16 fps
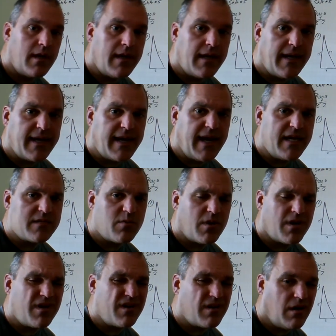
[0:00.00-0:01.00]
Hi guys, we're
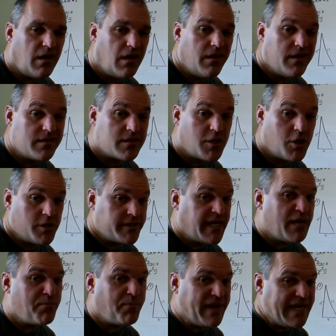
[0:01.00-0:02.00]
going to call this
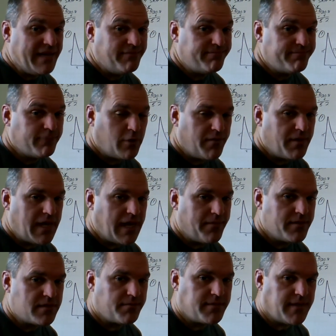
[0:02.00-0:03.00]
13B. We've been
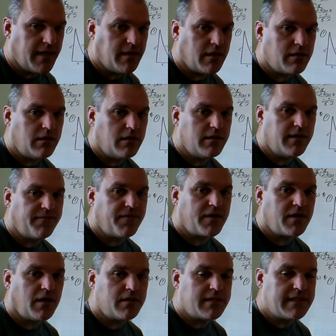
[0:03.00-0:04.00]
having some technical
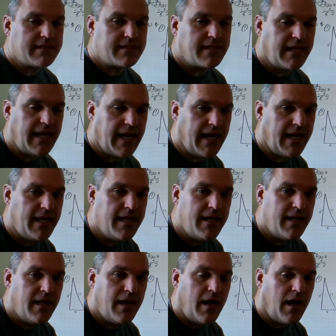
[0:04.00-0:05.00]
difficulties today.
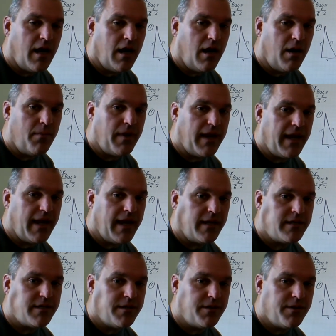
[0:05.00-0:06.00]
I had
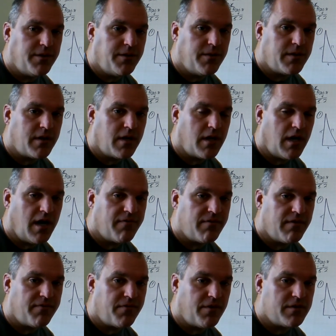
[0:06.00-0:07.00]
to cut off
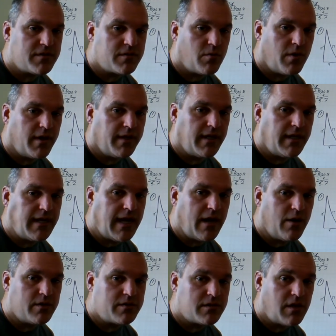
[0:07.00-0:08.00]
the first one and
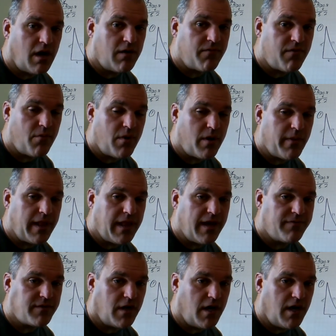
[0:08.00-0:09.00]
now start from where we
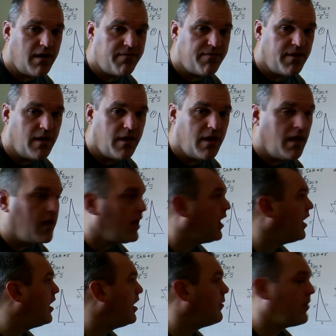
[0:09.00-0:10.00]
left off.
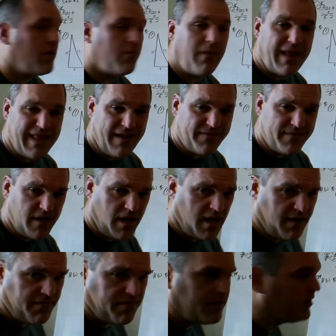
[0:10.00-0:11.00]
When we left
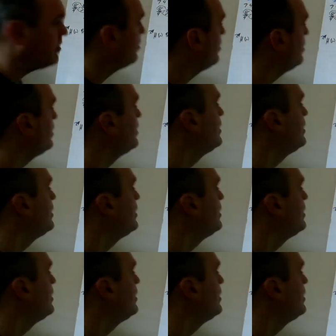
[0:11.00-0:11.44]
off though,